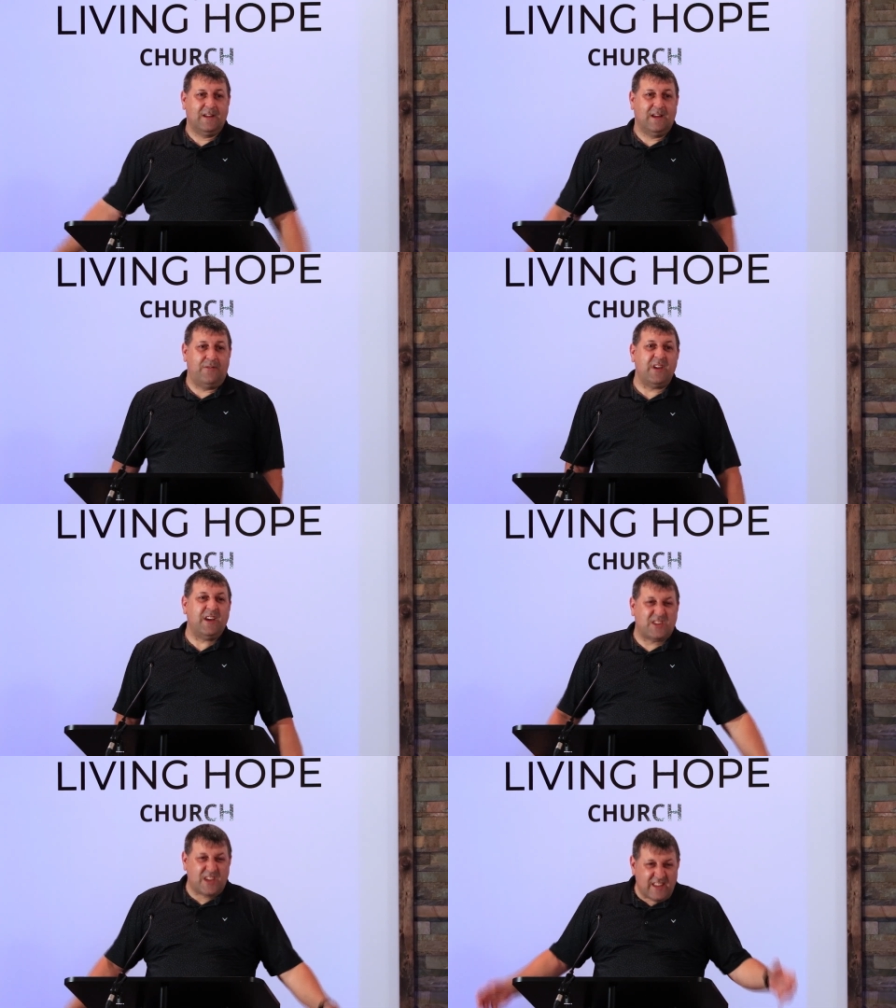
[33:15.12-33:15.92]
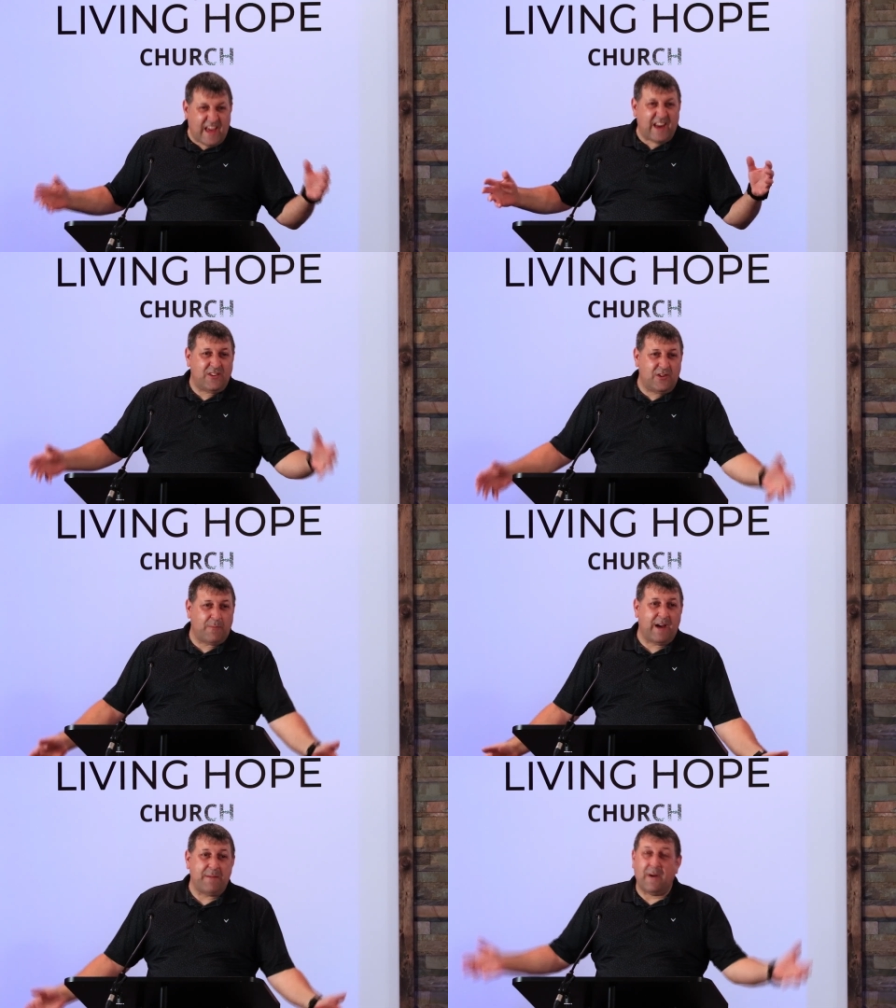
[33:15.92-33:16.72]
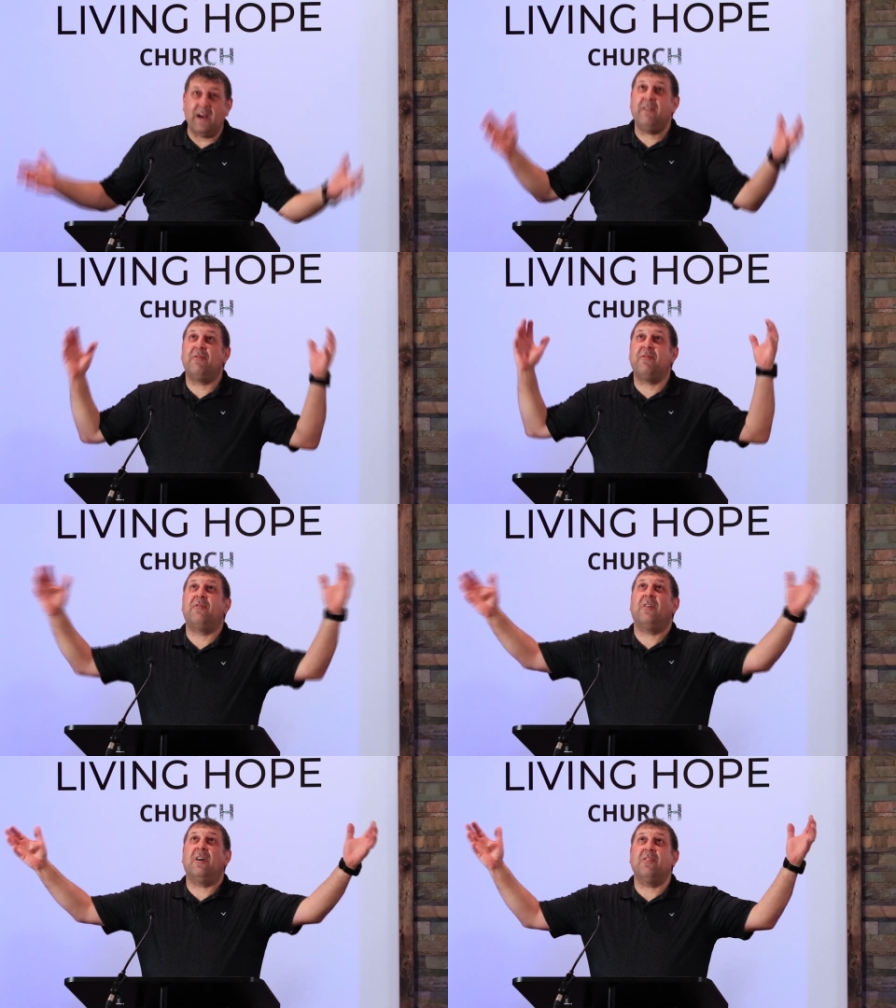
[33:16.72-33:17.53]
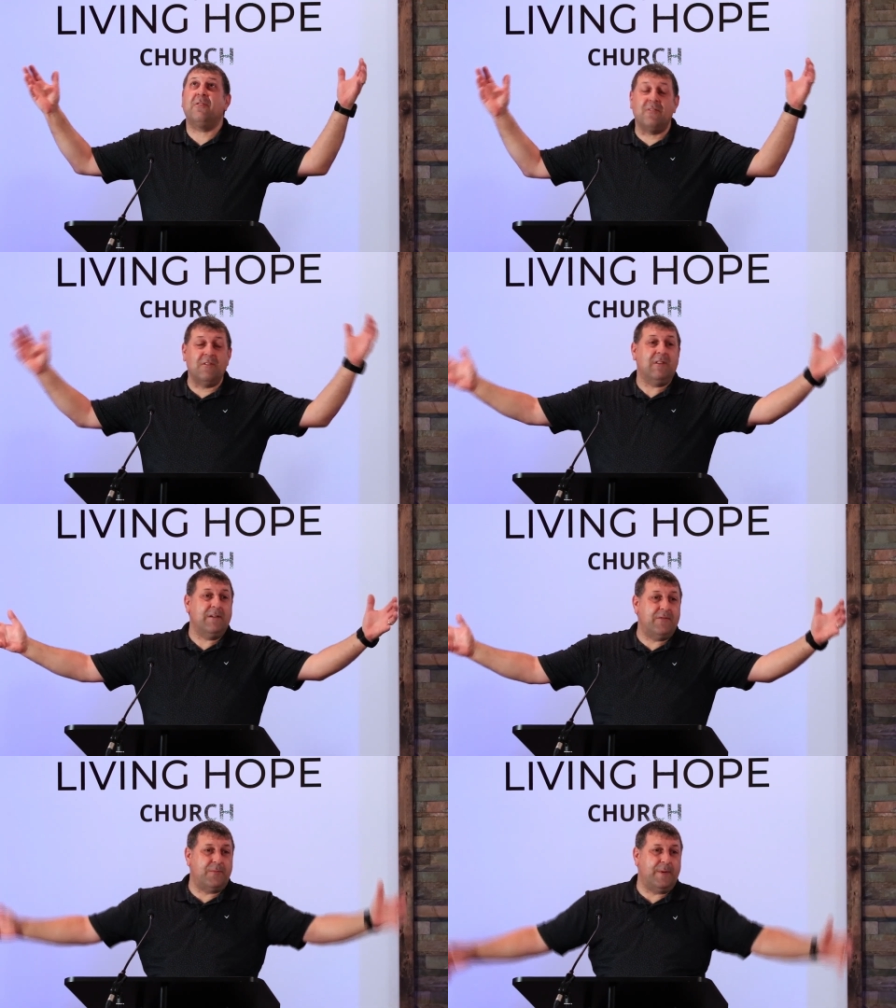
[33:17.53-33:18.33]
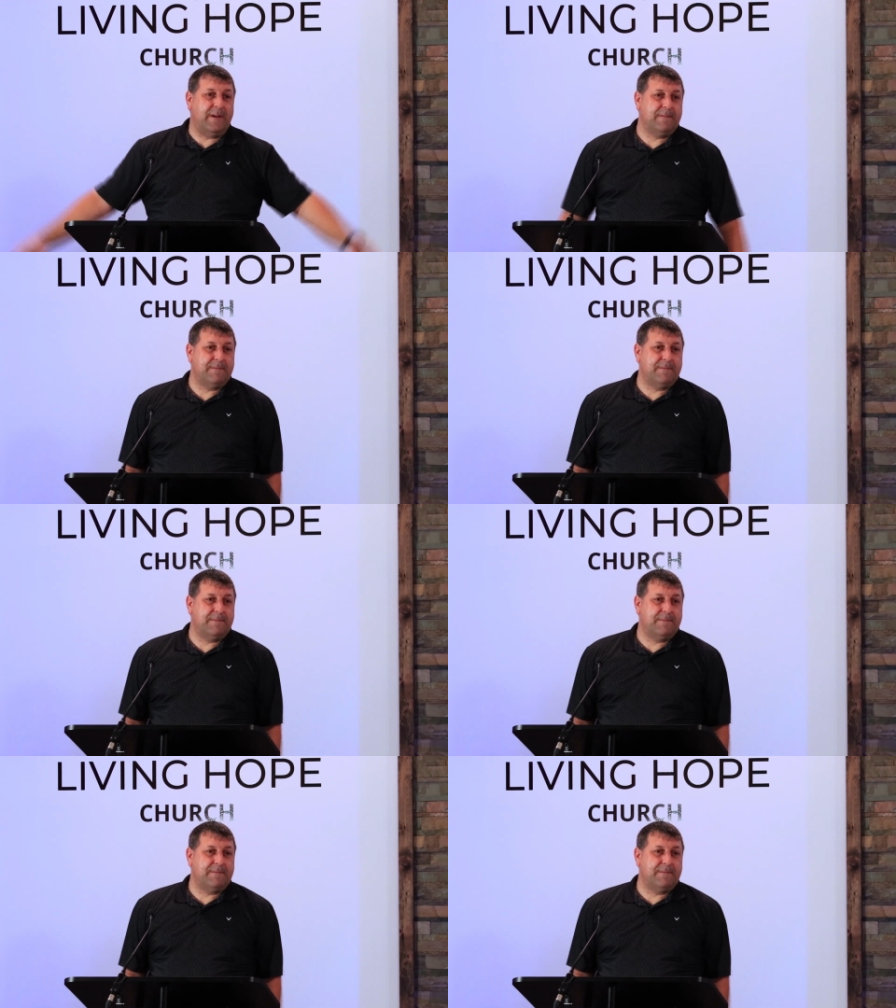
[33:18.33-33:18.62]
If you can just get that into your mind, my Father loves me.